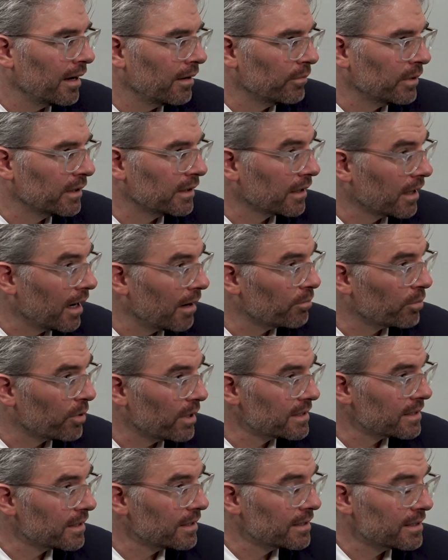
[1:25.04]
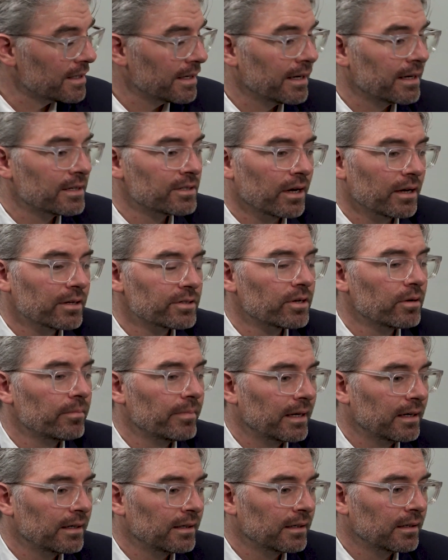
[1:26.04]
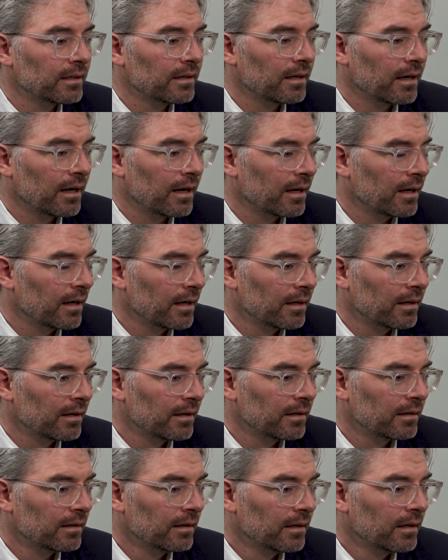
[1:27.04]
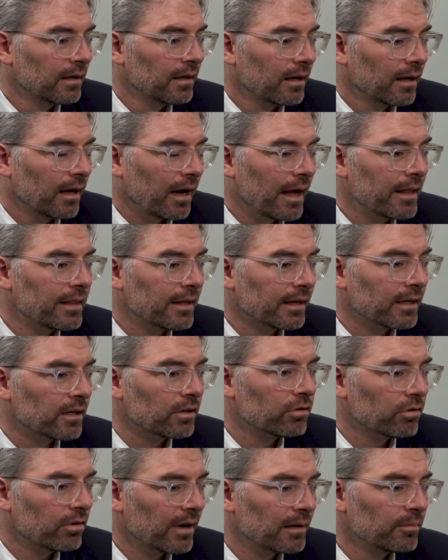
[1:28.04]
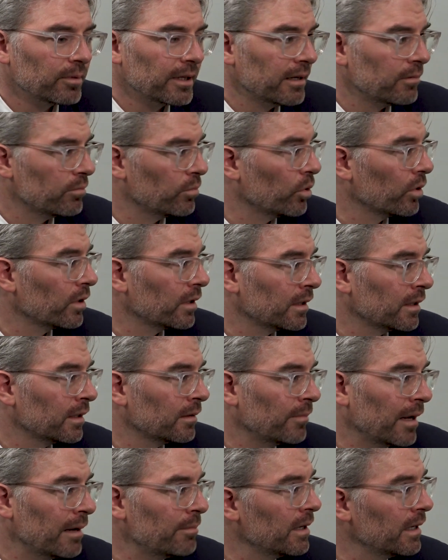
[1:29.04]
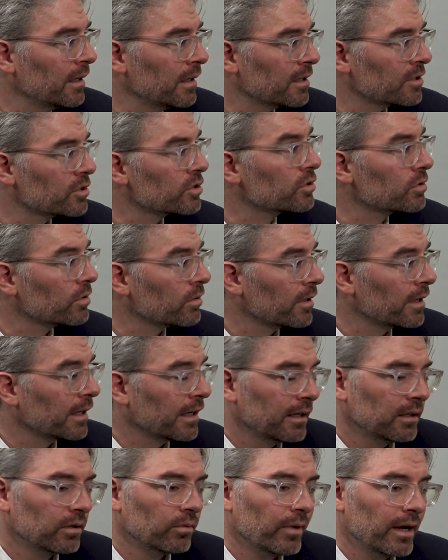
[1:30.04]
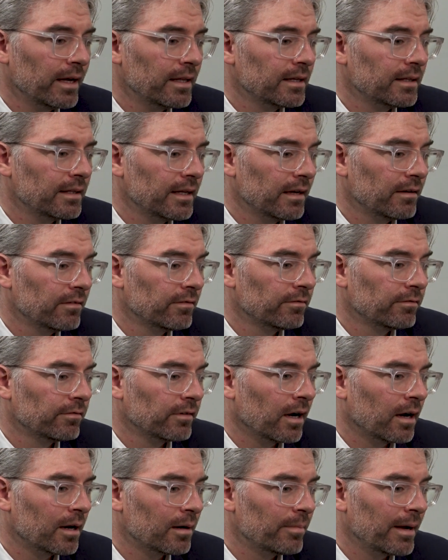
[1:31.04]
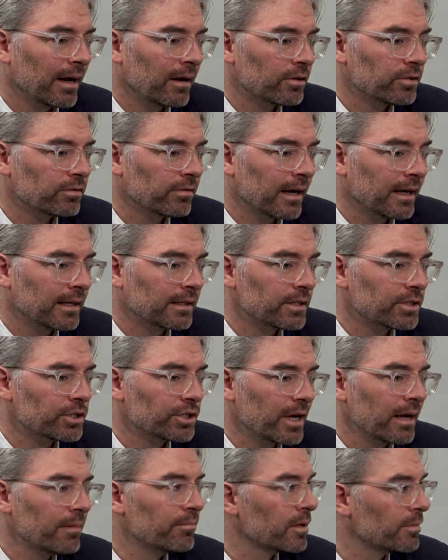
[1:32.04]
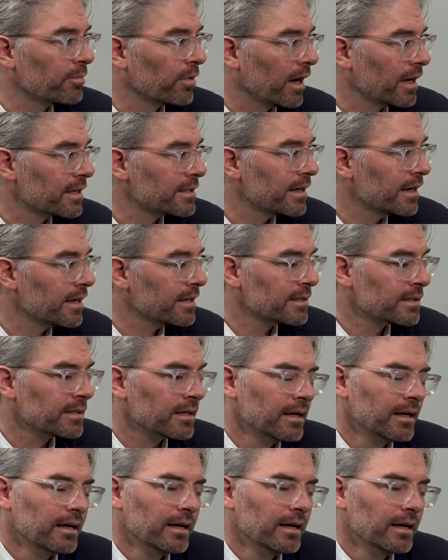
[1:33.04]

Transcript: with the COP presidency has also been, I think, incredibly important, maybe historic in the way that they've gone about trying to shape the process.